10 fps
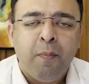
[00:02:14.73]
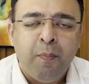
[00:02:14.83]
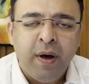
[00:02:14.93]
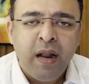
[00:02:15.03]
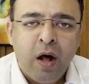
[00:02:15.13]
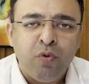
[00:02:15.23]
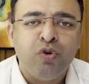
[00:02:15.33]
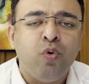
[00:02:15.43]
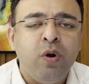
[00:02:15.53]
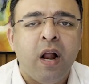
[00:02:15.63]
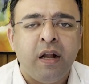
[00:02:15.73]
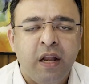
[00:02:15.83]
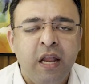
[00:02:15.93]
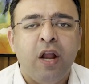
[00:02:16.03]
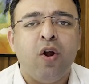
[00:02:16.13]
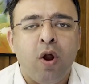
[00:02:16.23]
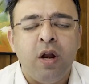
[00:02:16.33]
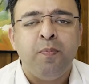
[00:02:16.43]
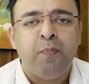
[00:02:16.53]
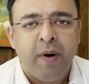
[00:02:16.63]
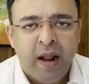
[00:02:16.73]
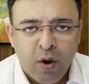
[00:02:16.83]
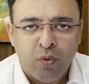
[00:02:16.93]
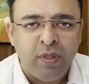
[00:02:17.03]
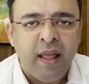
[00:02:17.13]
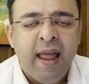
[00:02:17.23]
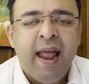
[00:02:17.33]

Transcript: per ounce to $30 per ounce,